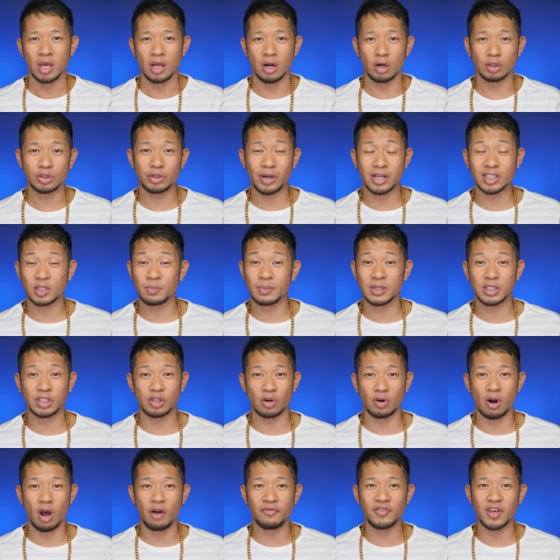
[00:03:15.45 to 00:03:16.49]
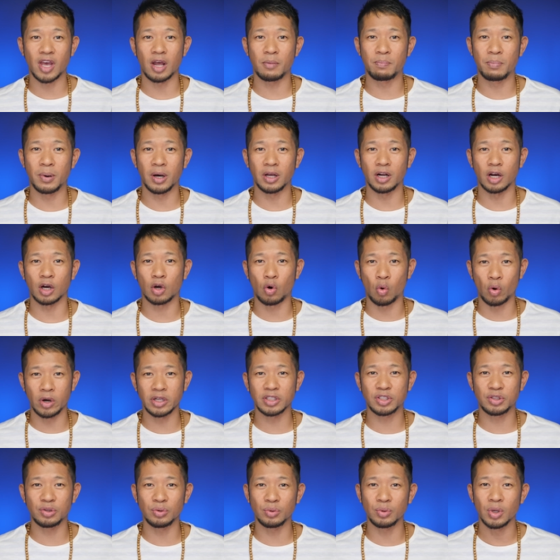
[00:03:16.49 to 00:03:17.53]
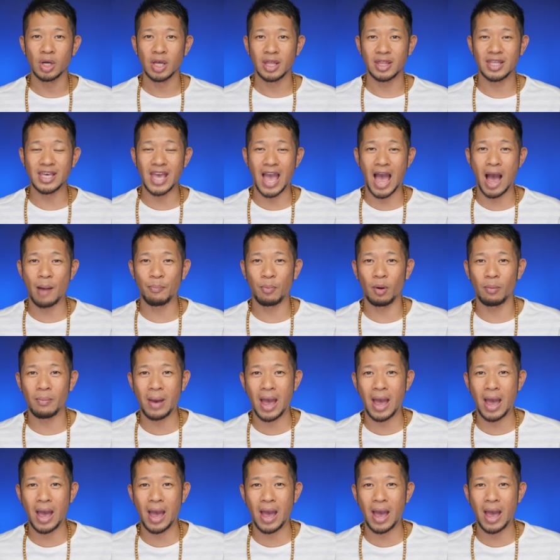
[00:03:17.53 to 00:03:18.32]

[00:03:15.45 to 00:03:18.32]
It also hasn't been shown off yet, but according to the Apple